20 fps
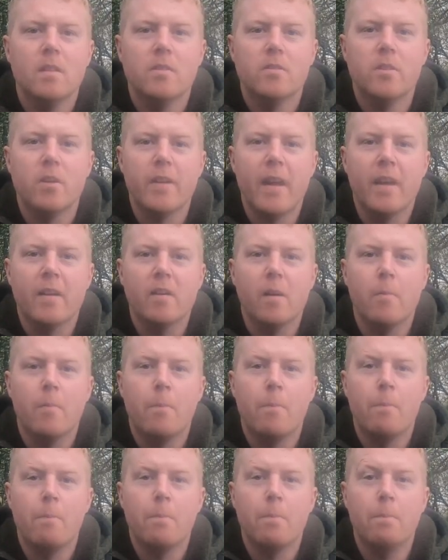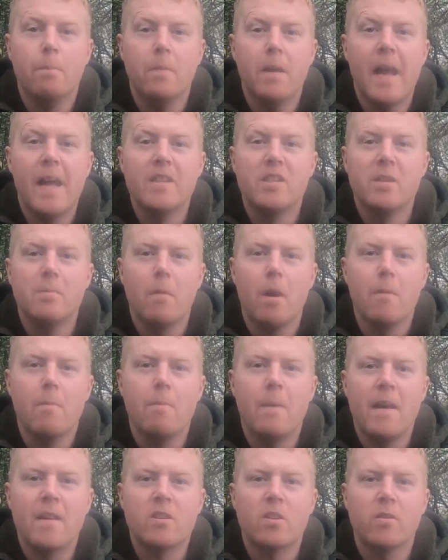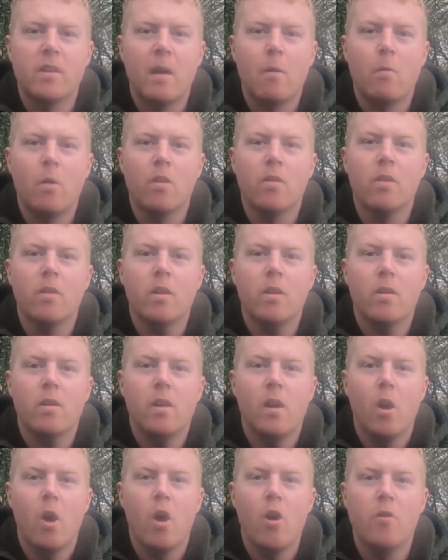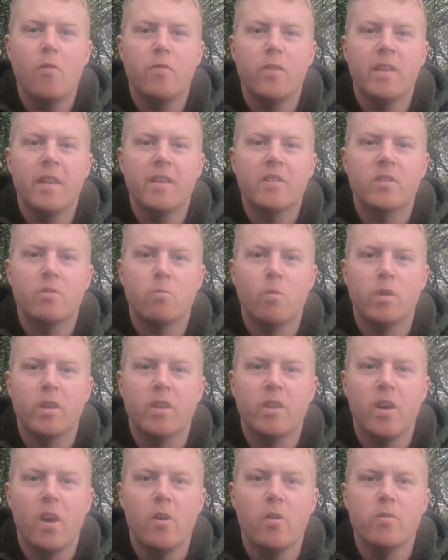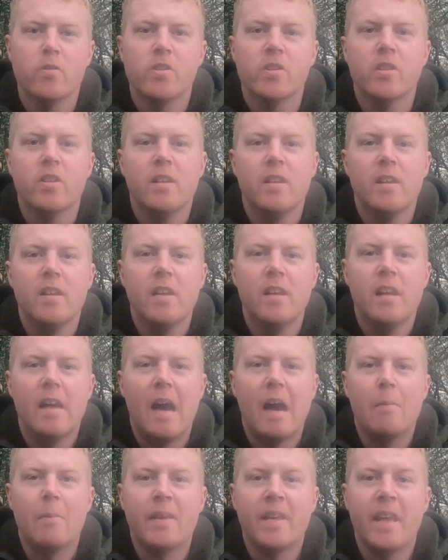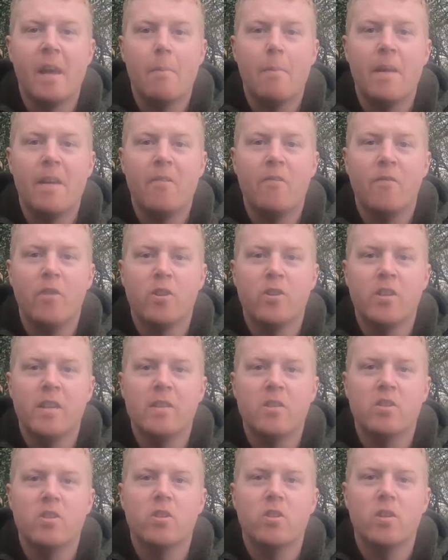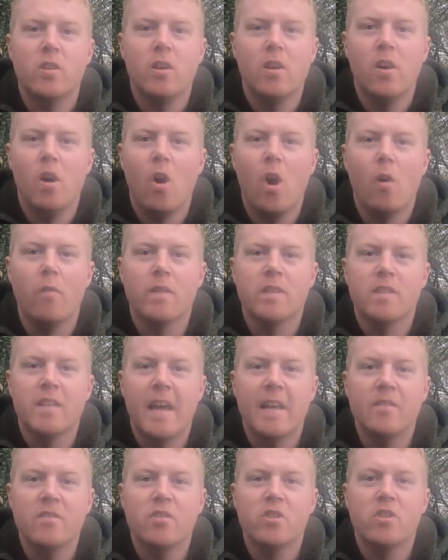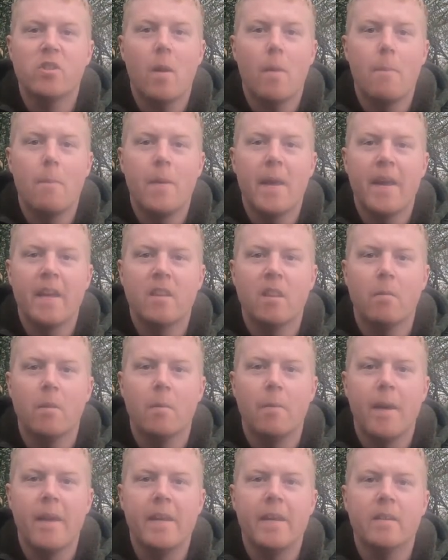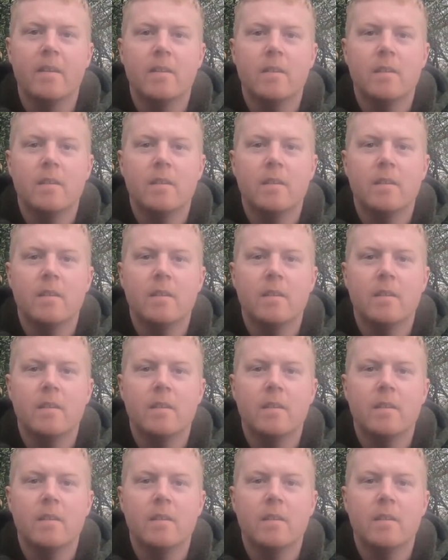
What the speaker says: So yeah, I'm hedging my bets on that one. Hopefully that's the rod that goes, and we can get a bit of footage of a tench picking up the bait